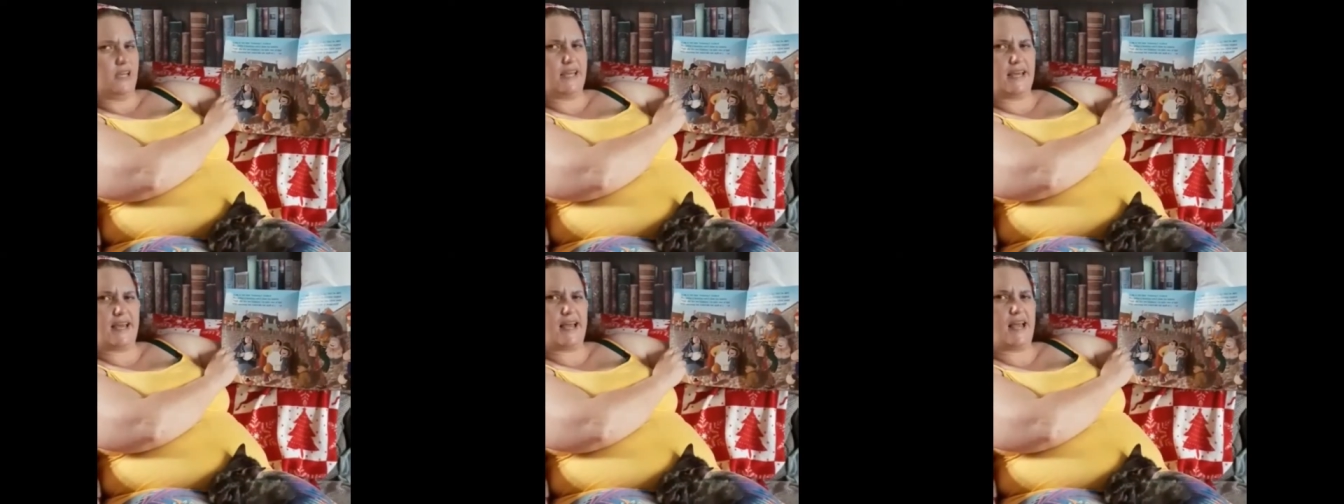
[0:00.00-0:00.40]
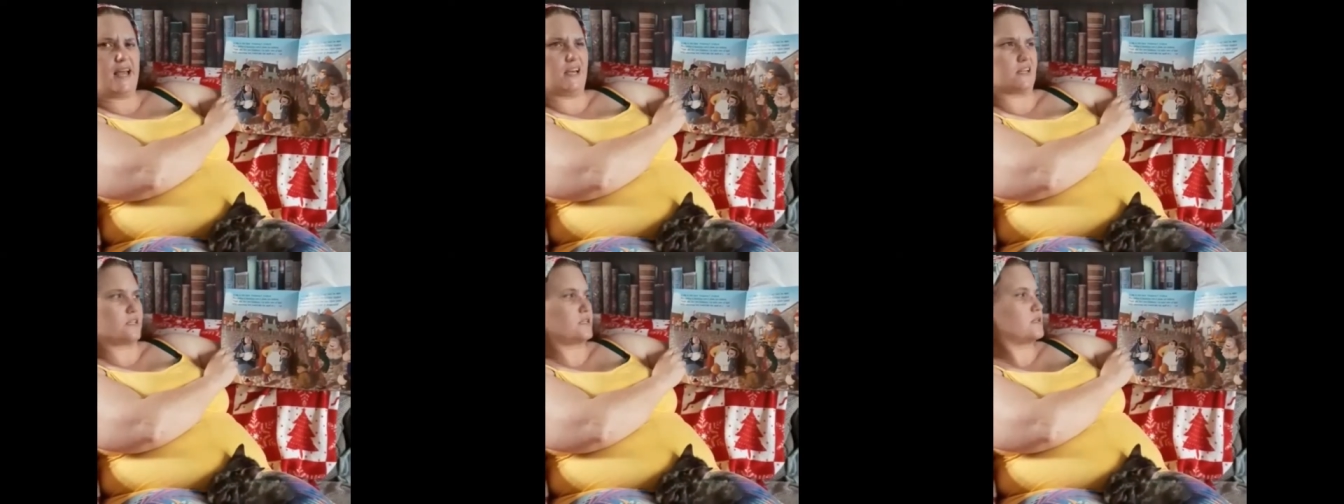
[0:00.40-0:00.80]

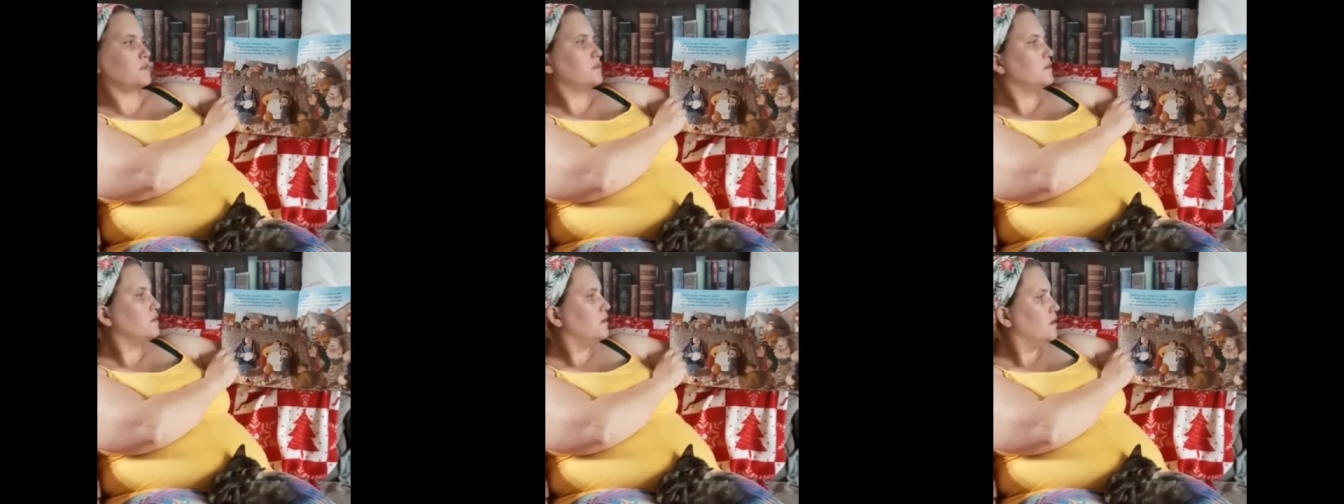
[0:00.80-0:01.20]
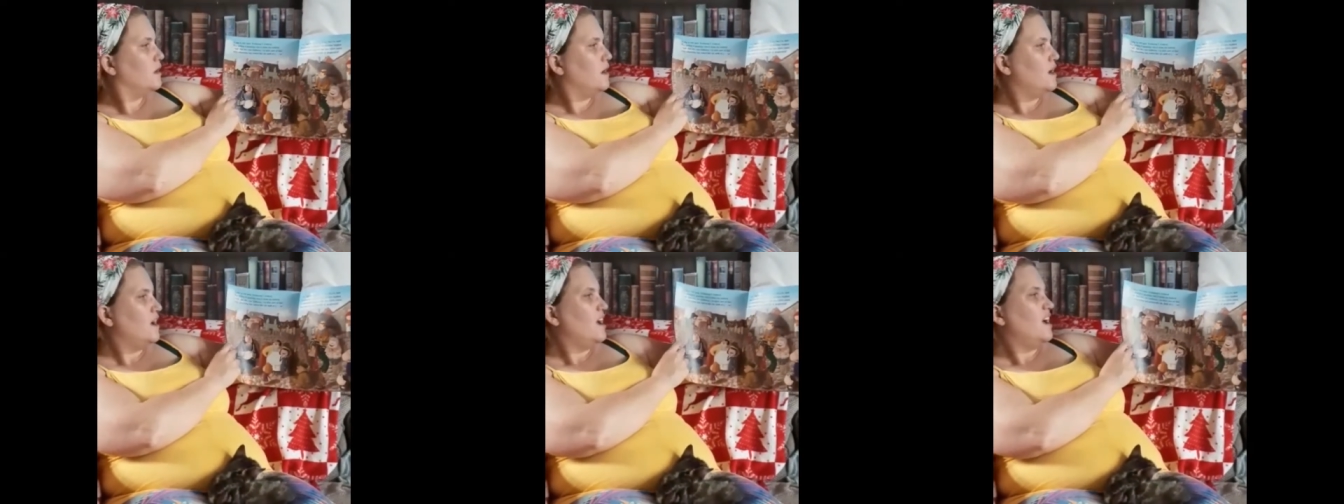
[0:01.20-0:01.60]
cat.
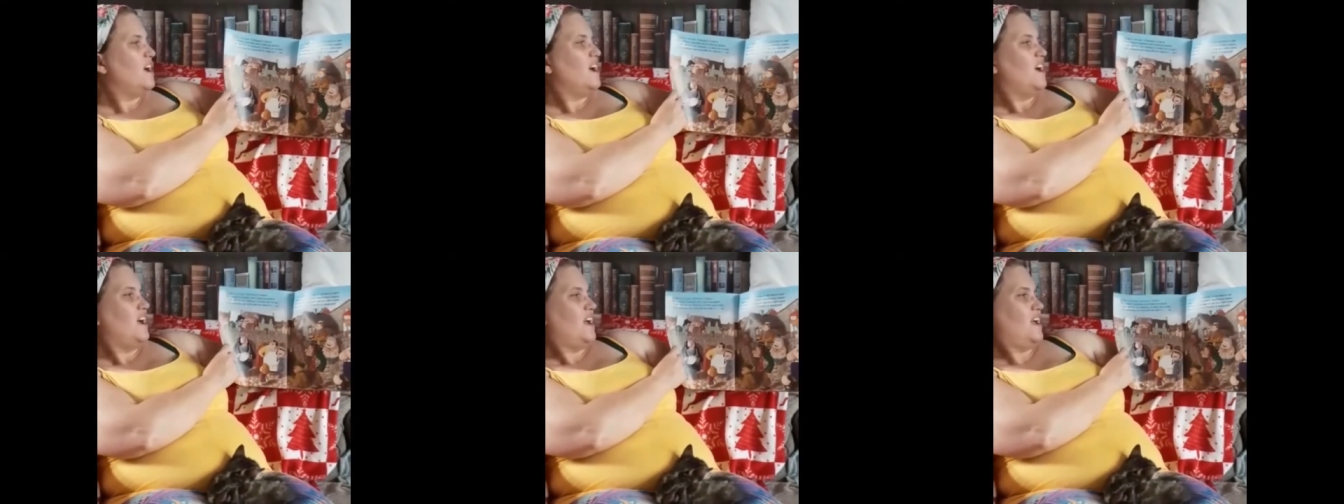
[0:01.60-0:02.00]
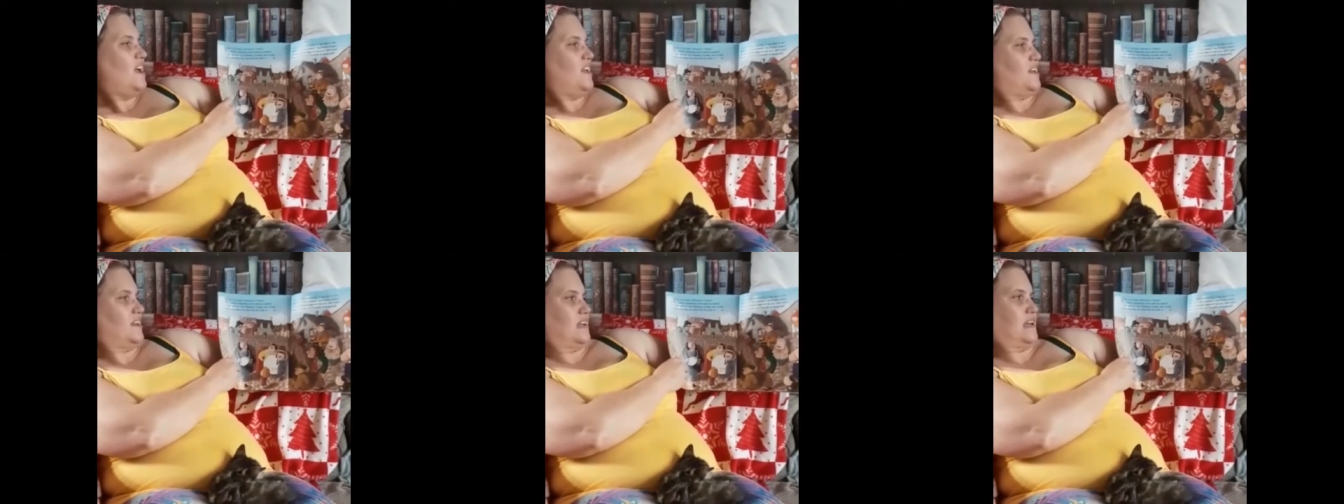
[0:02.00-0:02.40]

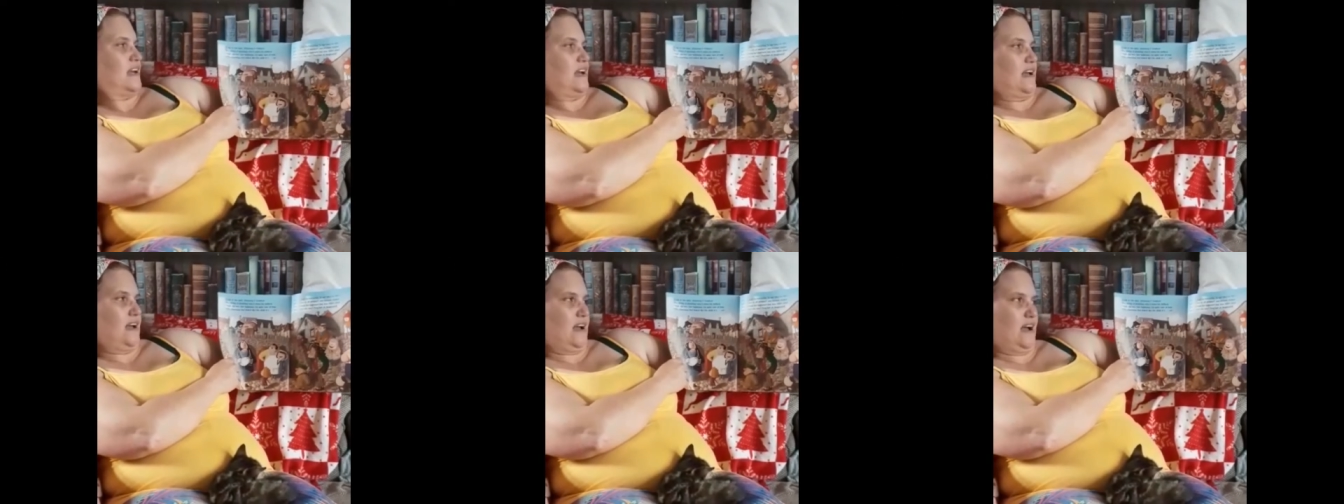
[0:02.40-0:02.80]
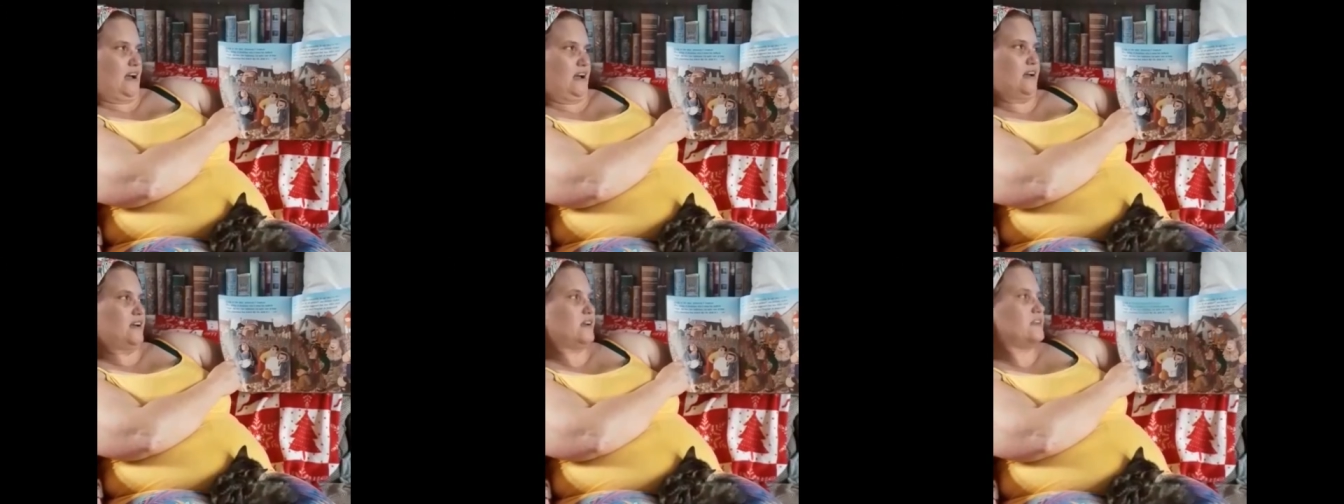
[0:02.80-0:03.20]
A
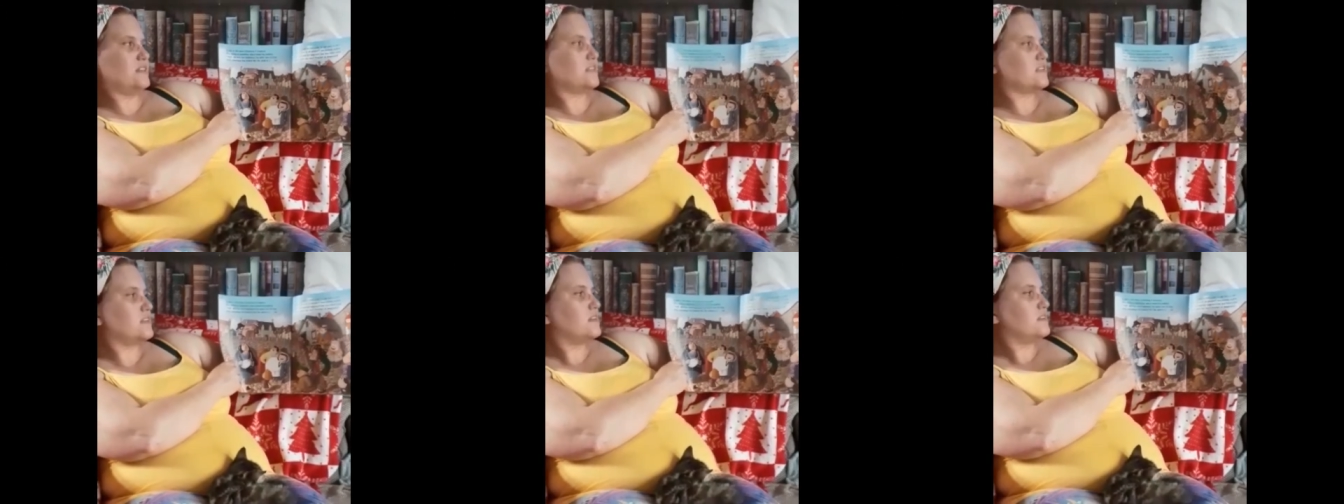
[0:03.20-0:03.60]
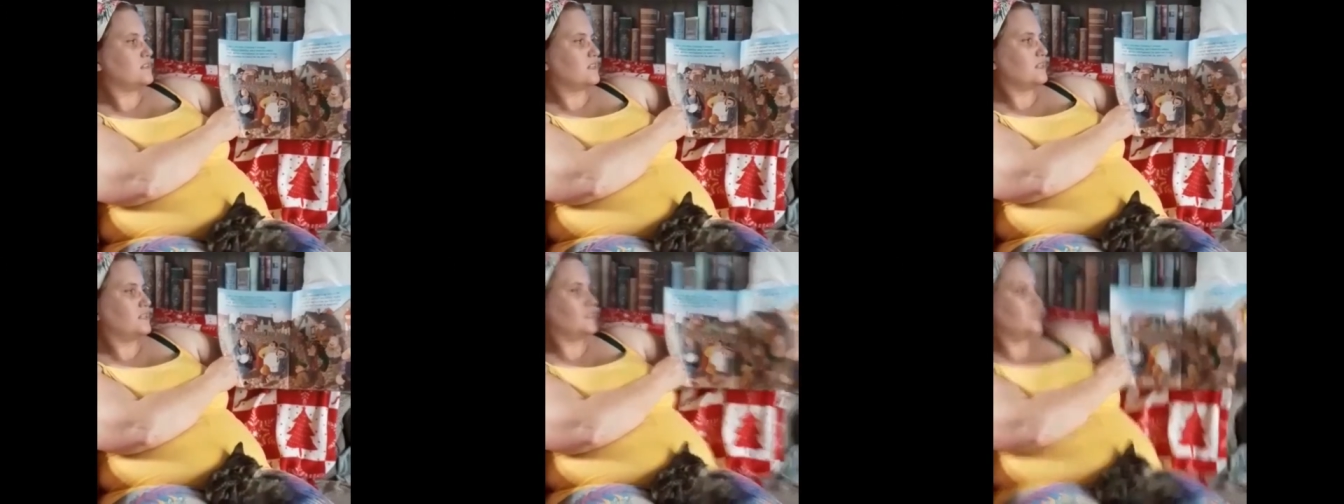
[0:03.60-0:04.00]
cat?
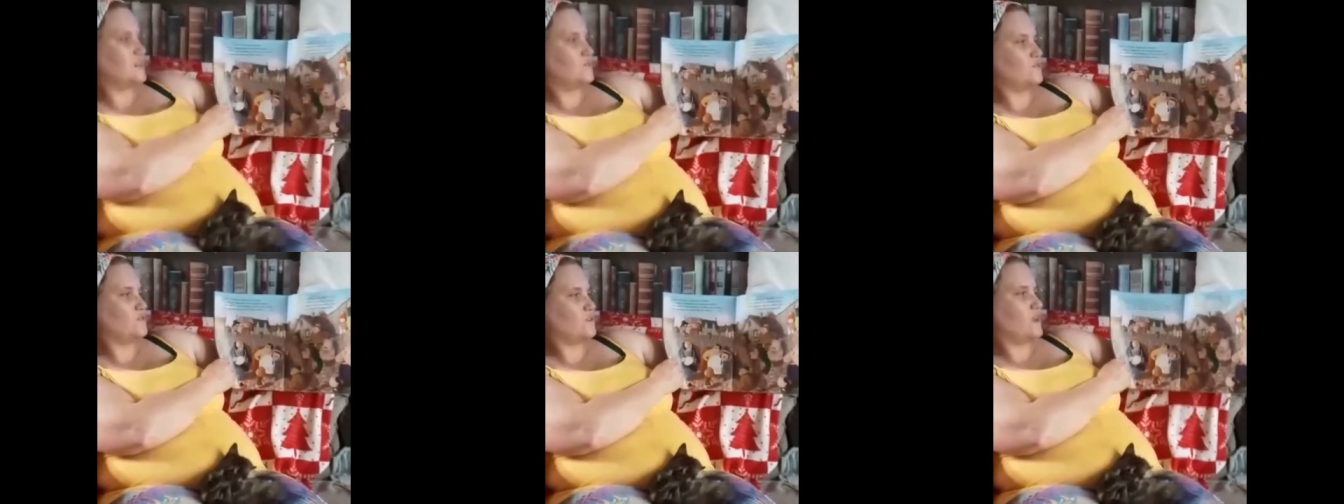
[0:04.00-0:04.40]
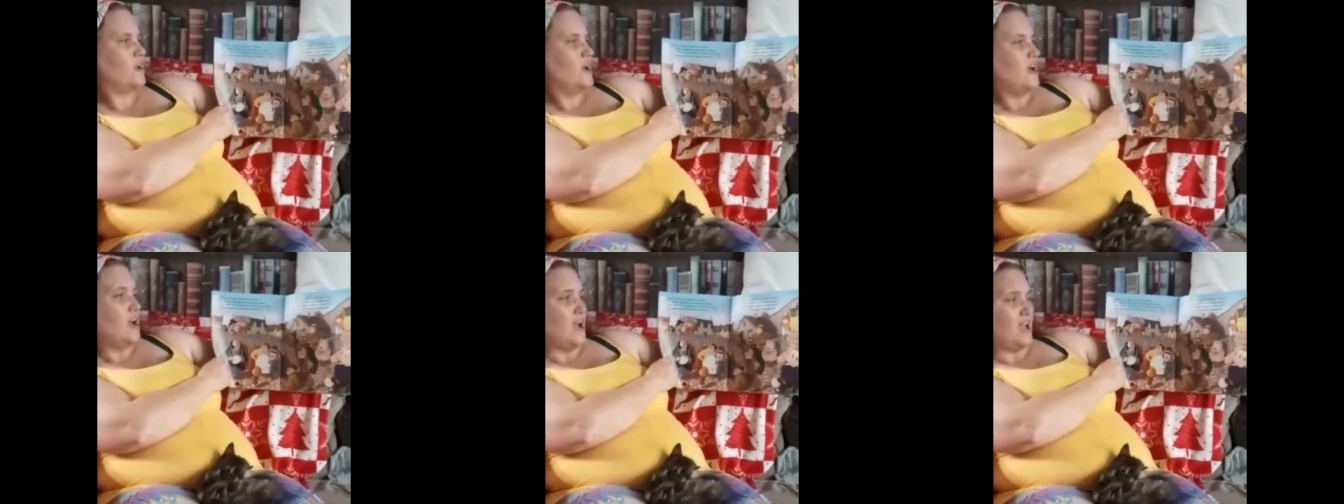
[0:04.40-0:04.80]
said the townsman.
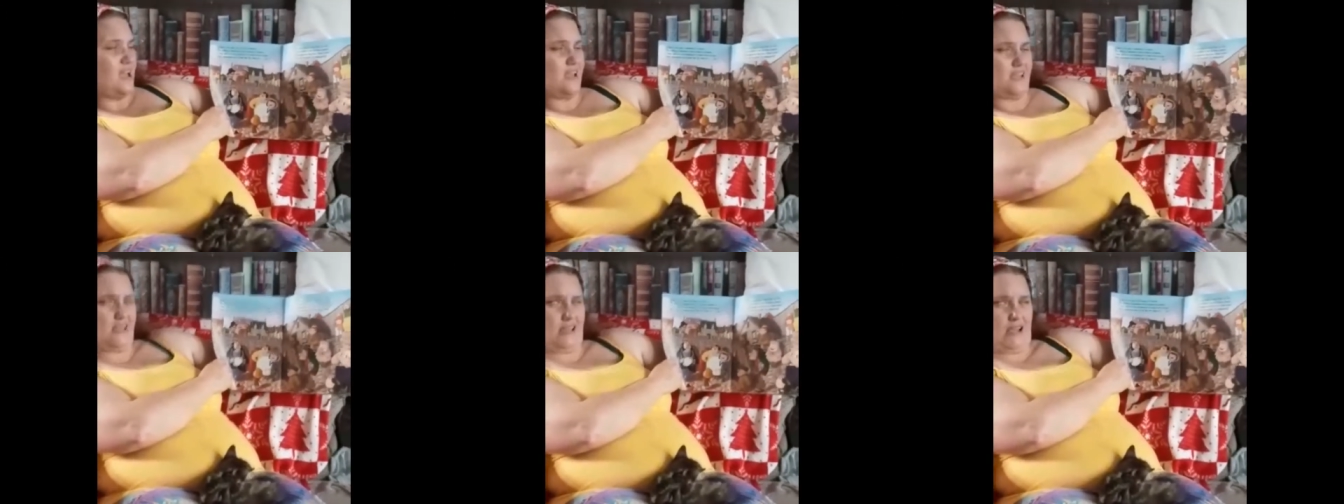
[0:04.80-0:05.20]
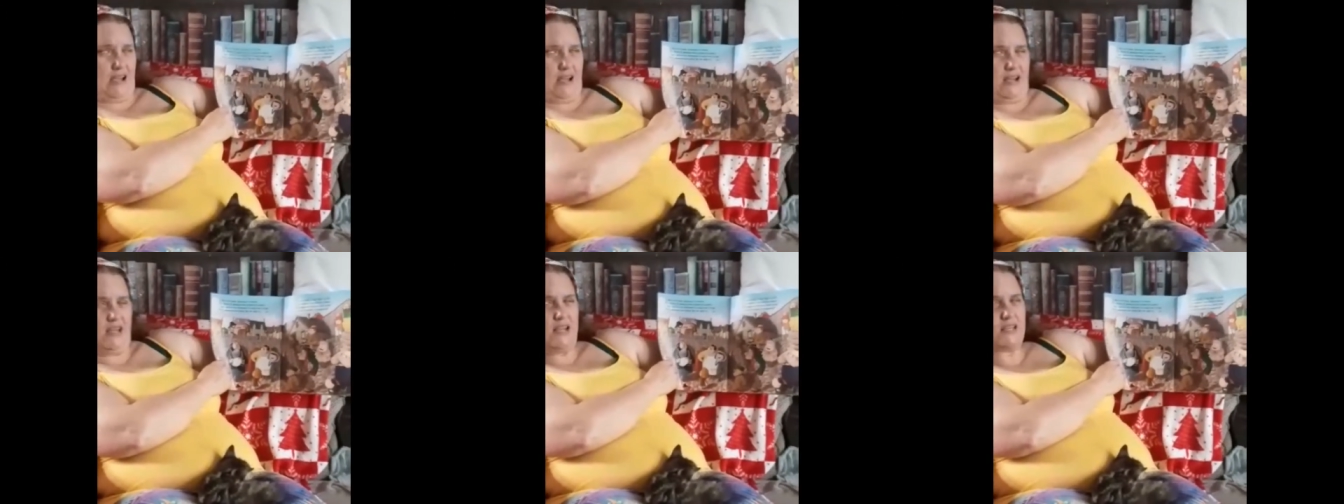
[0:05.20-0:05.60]
A cat?